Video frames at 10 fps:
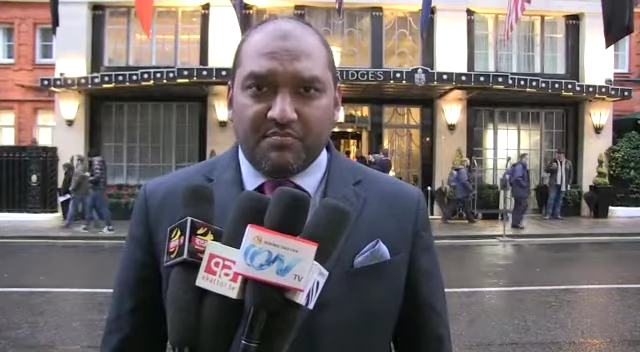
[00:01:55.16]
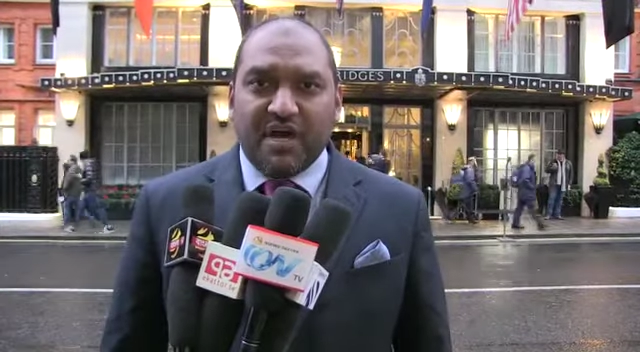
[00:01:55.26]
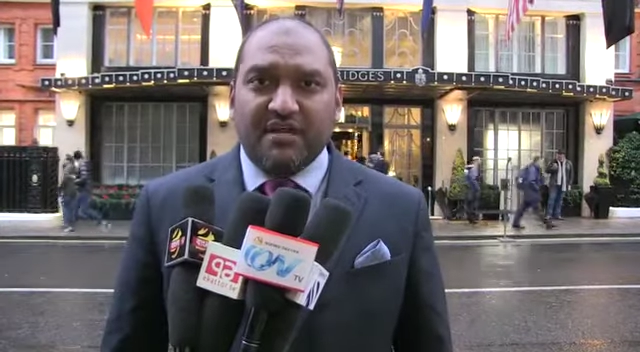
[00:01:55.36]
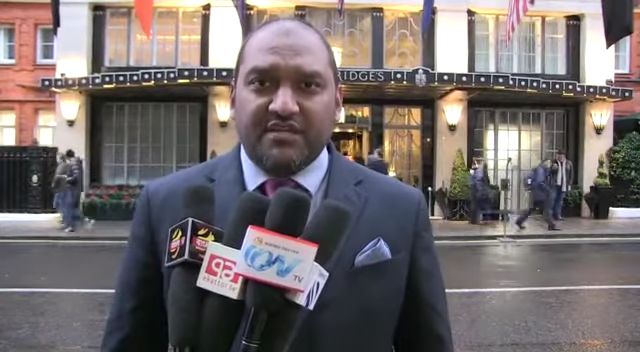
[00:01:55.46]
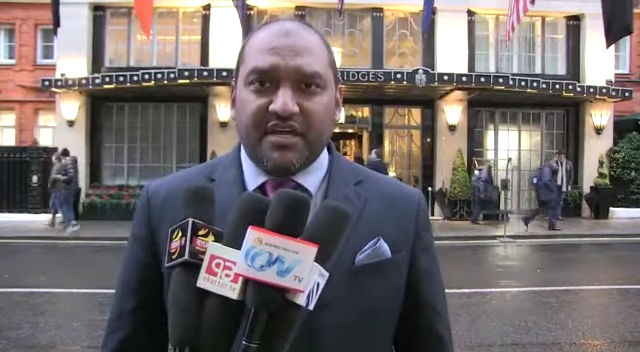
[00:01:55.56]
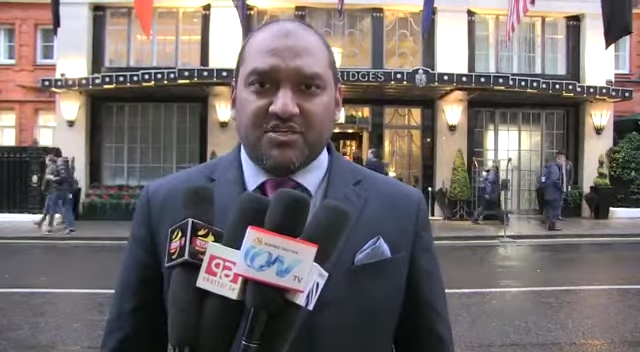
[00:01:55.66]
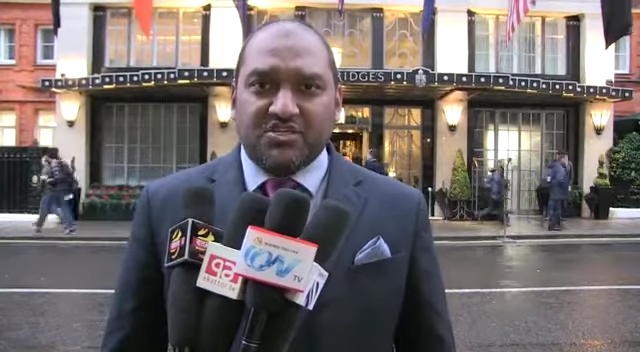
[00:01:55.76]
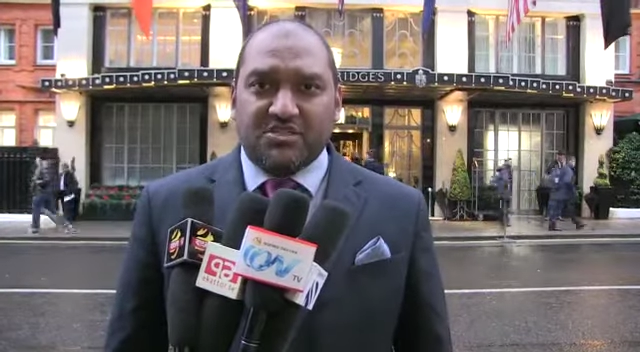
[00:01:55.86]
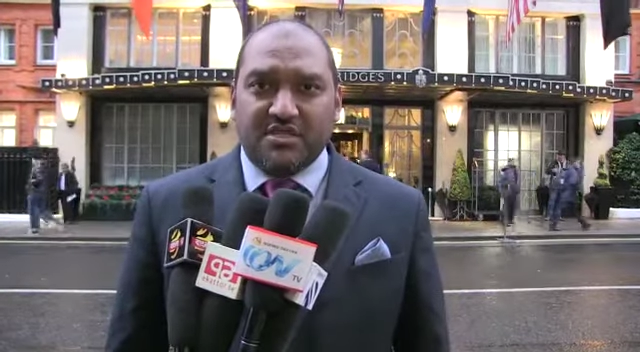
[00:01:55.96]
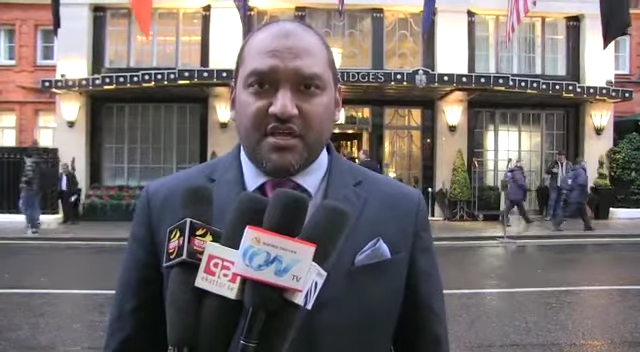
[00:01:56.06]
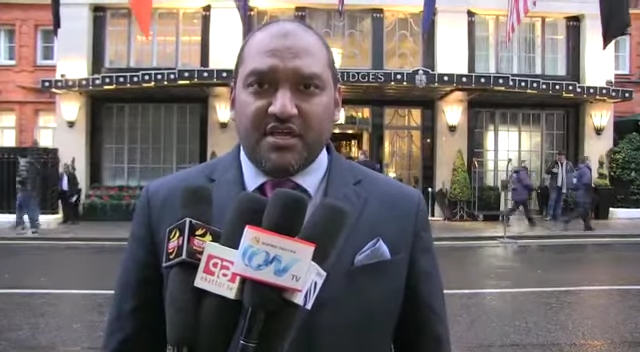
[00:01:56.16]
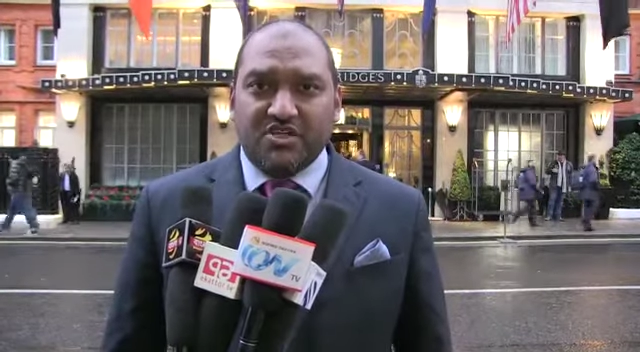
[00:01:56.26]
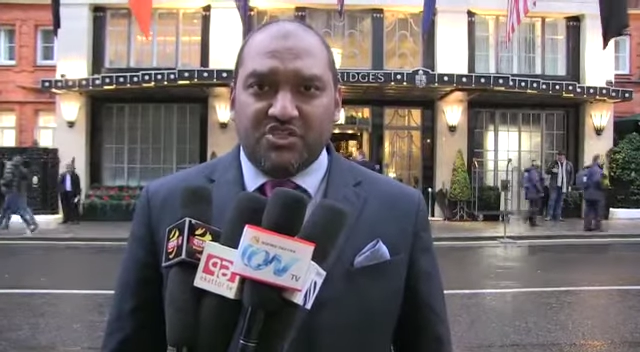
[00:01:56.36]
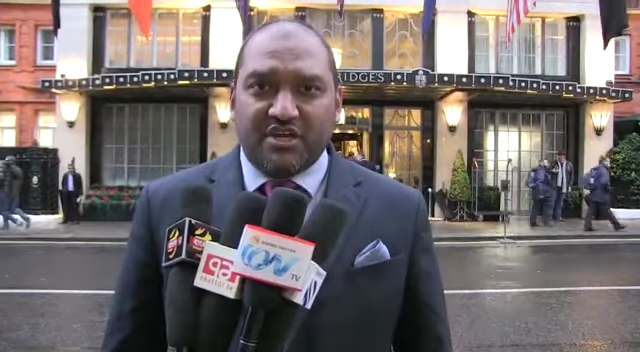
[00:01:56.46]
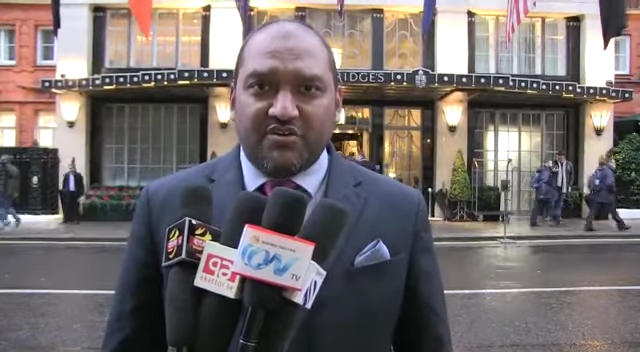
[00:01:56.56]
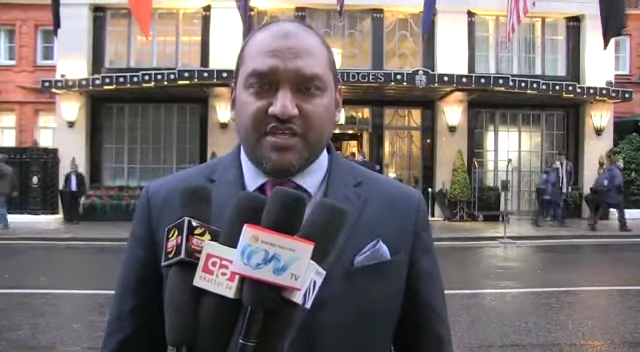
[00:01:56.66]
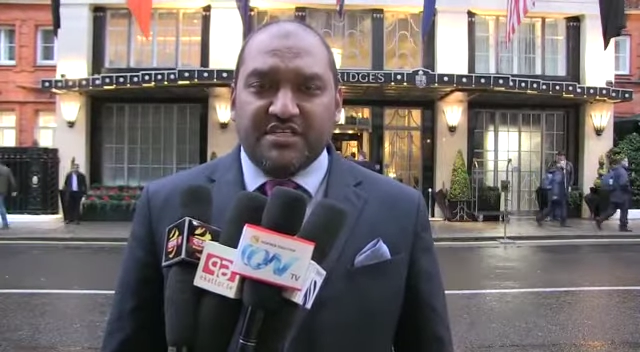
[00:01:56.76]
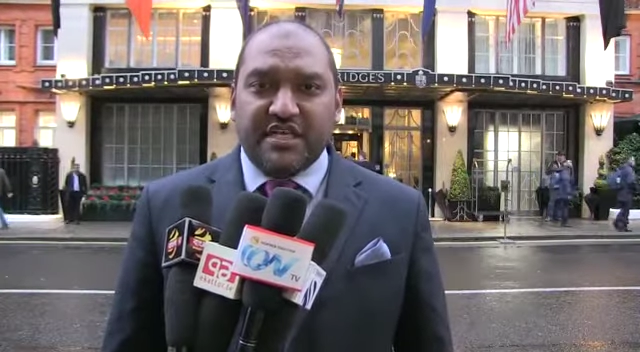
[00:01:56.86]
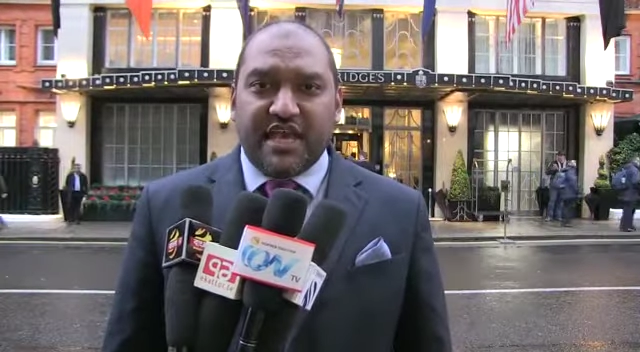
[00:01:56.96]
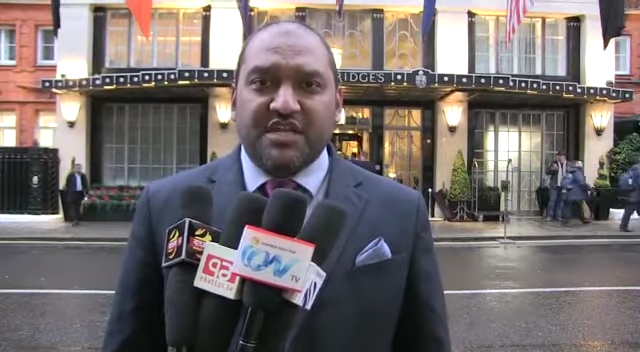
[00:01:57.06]
Bangladesh is
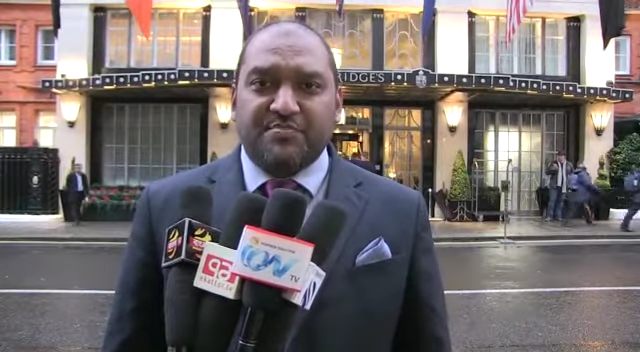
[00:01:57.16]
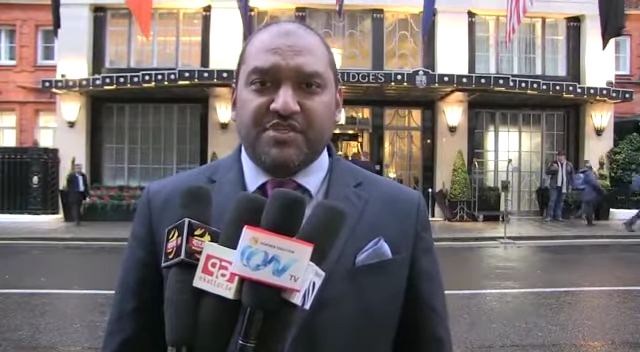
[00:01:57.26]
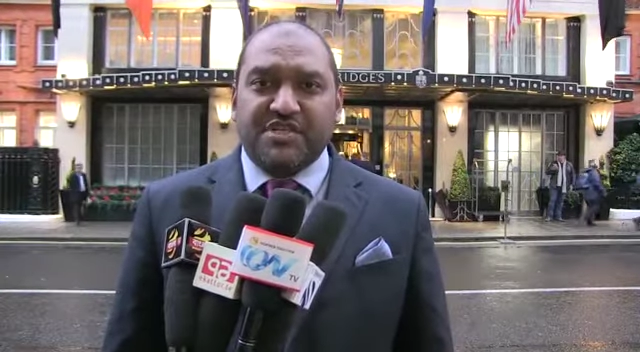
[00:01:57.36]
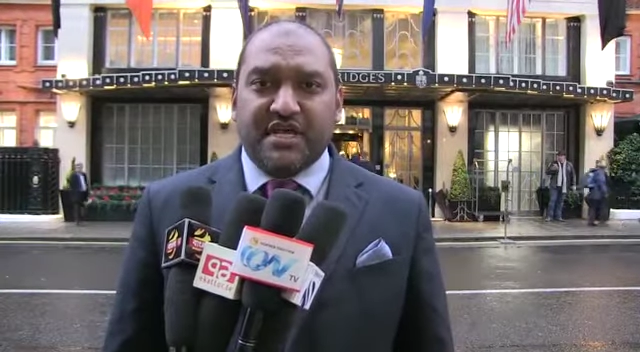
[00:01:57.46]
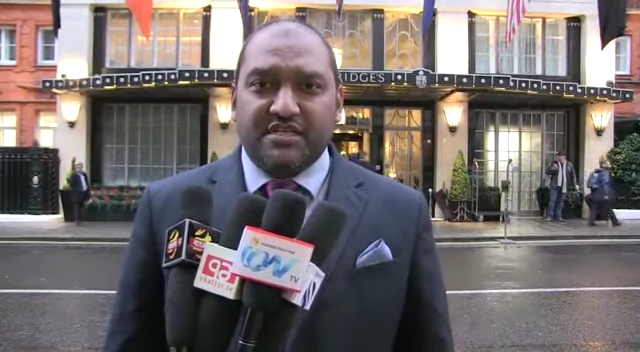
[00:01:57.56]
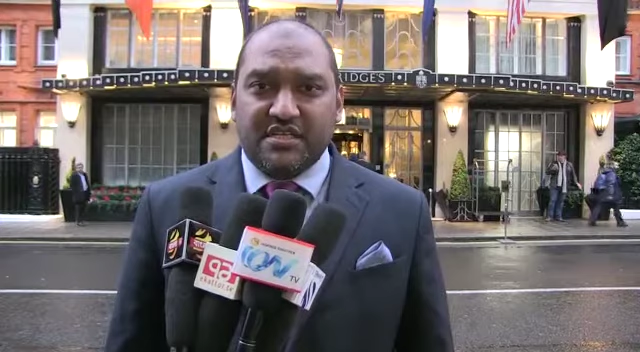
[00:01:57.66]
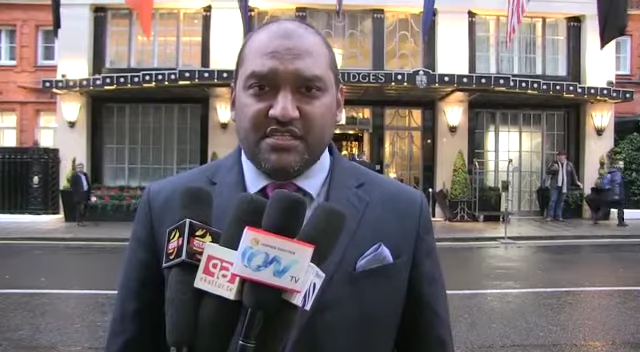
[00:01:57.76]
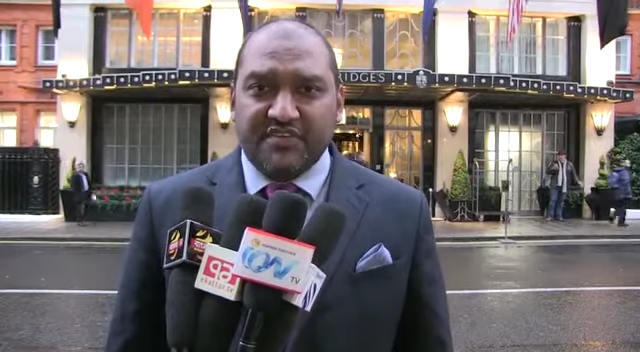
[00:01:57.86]
generating 8%,